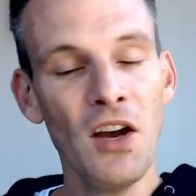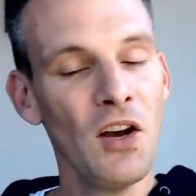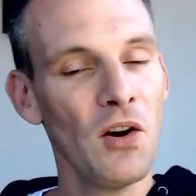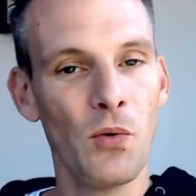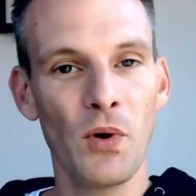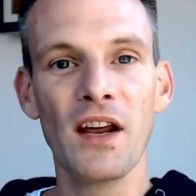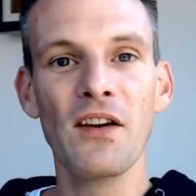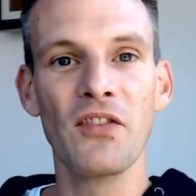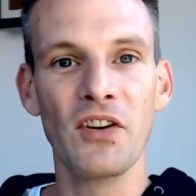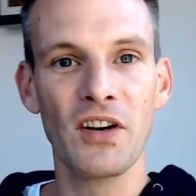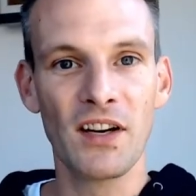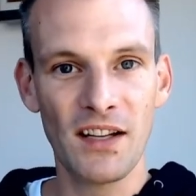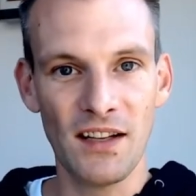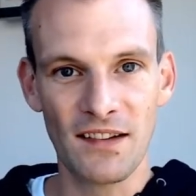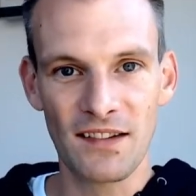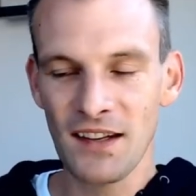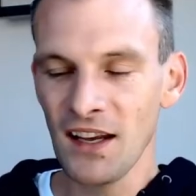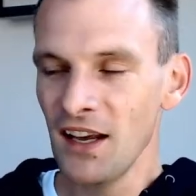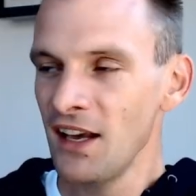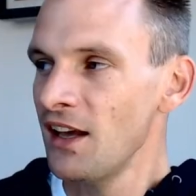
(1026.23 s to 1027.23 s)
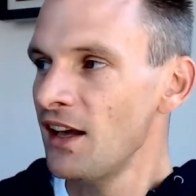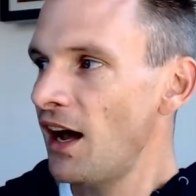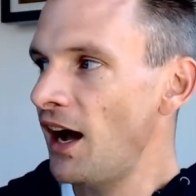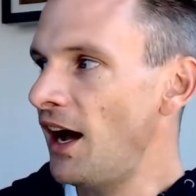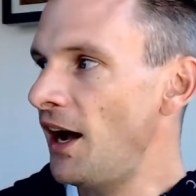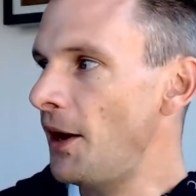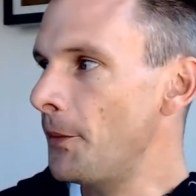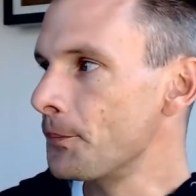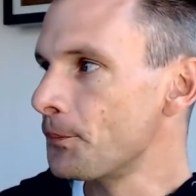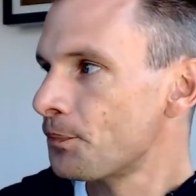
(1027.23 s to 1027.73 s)
Whatever it is,
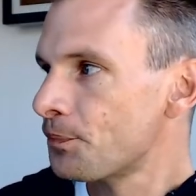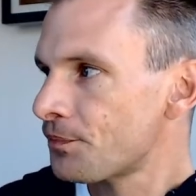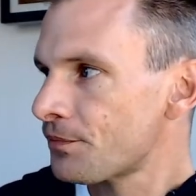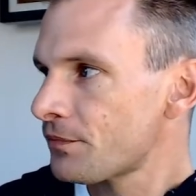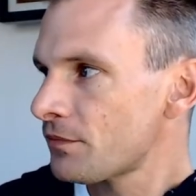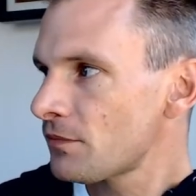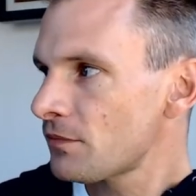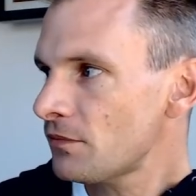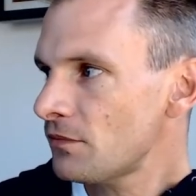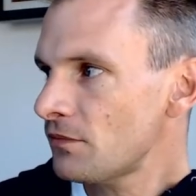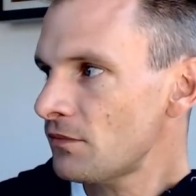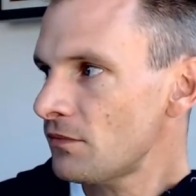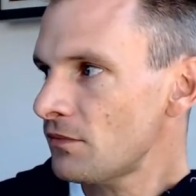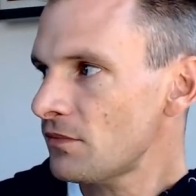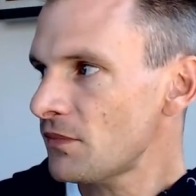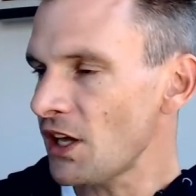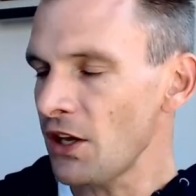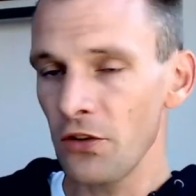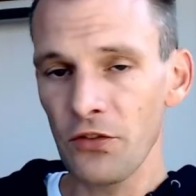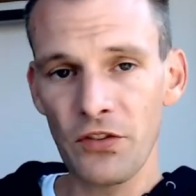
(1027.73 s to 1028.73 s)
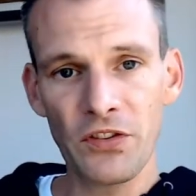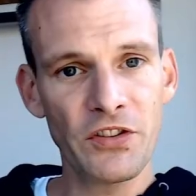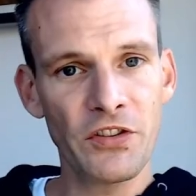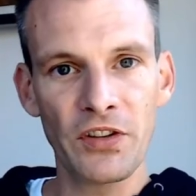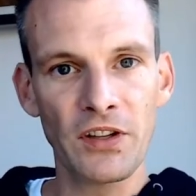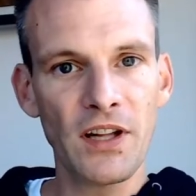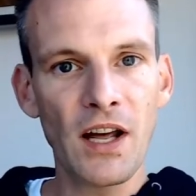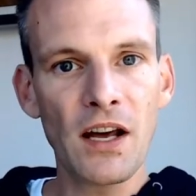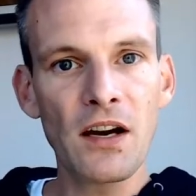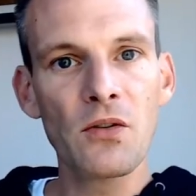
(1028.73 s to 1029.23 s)
um, there's just
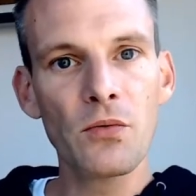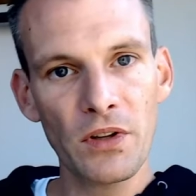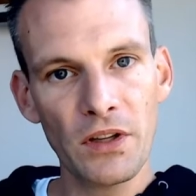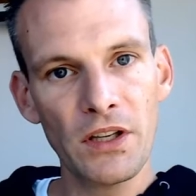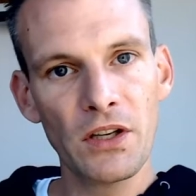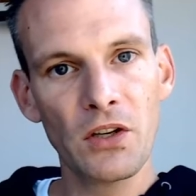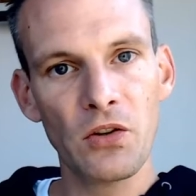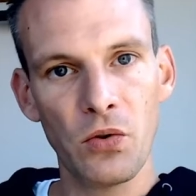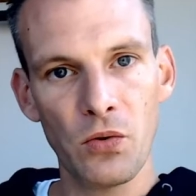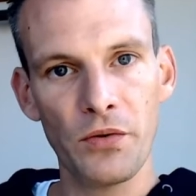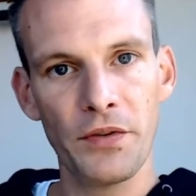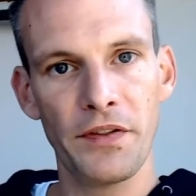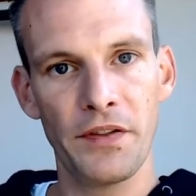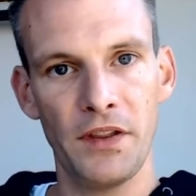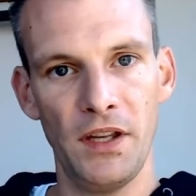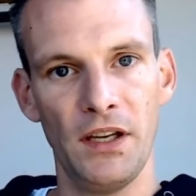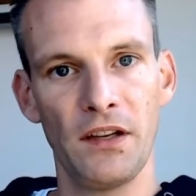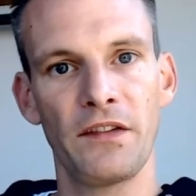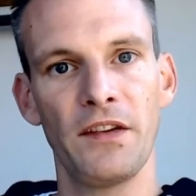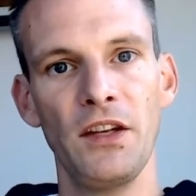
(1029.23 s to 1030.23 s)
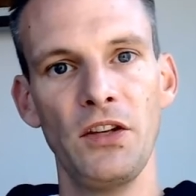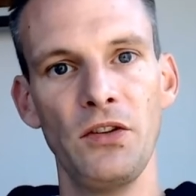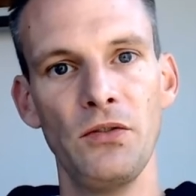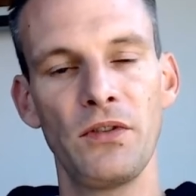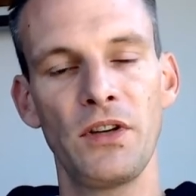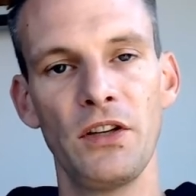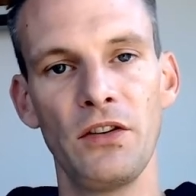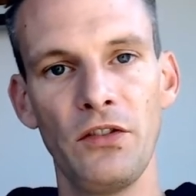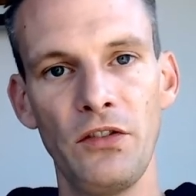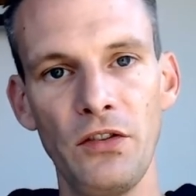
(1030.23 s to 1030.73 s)
a lot of really cool things that you
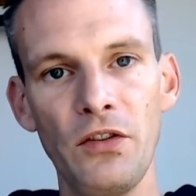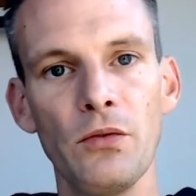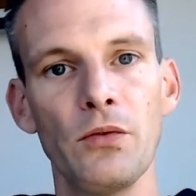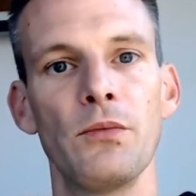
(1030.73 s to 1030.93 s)
can do.